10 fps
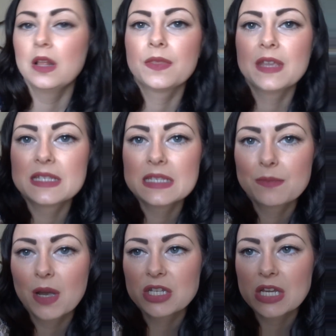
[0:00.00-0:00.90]
This is
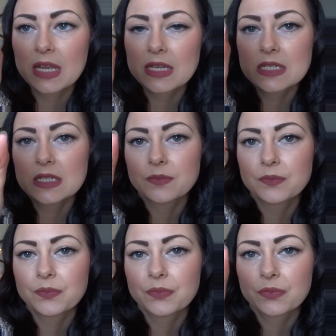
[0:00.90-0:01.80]
my shade
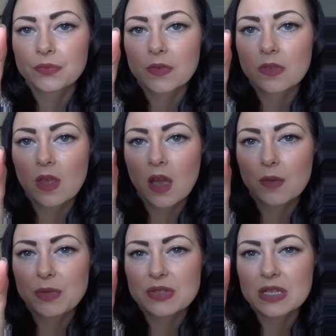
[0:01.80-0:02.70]
that
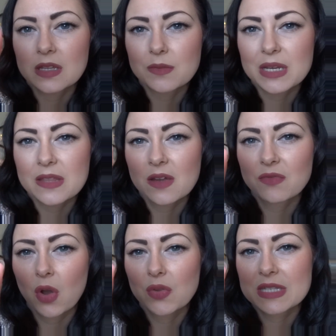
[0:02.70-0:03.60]
I'm using at the minute, that I've
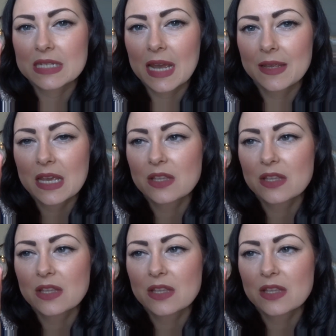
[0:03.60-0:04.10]
got on today.